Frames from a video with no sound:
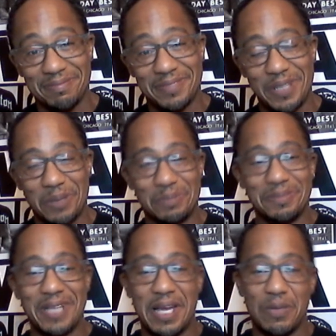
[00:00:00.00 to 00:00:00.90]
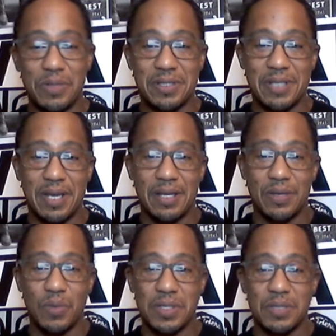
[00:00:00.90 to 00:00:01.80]
So yeah, what's
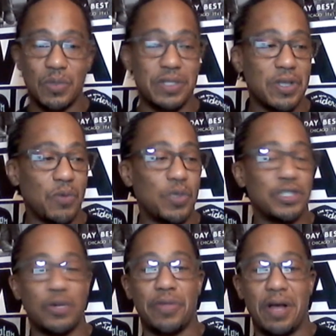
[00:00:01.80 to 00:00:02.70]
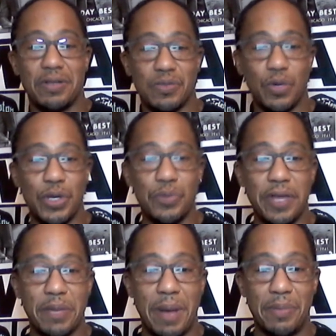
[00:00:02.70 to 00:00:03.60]
your thoughts? What do you
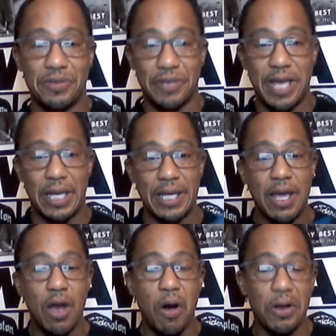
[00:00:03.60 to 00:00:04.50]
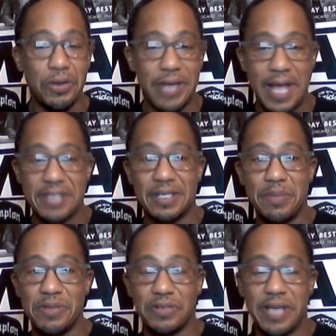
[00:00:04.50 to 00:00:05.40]
think about Mr. Kelly? Are you canceling
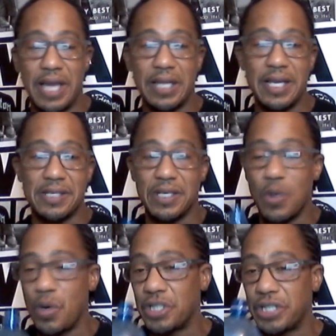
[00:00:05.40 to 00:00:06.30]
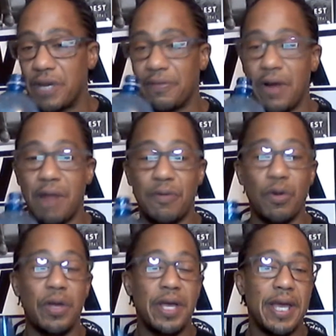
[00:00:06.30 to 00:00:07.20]
Mr. Kelly? Is he going to jail
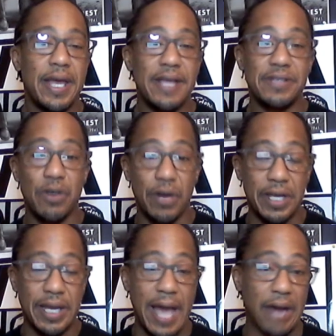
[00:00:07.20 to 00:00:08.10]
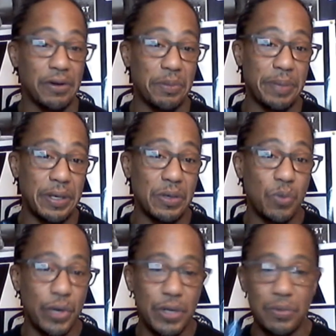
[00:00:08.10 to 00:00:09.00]
forever? Is he going to get out on appeal?
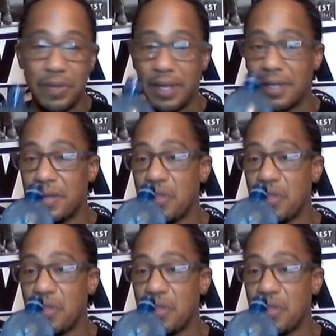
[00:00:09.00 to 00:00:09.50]
What do you think?